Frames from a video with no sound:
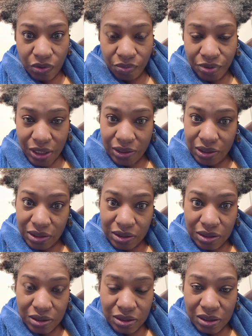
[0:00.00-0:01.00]

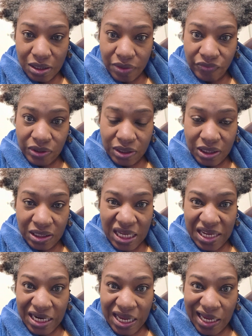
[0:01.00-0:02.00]
products and stuff, and then
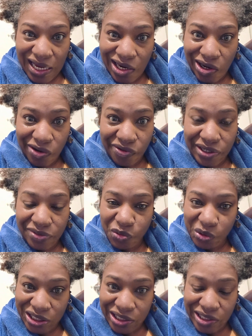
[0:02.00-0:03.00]
that hair
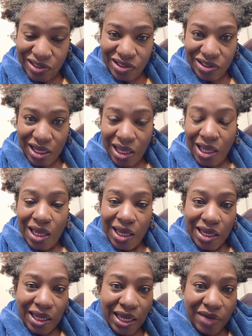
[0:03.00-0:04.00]
and wigs and stuff,
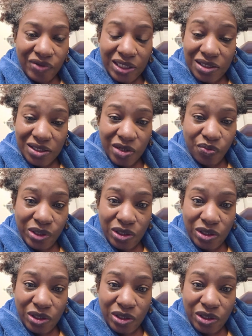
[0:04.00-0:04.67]
and half of that stuff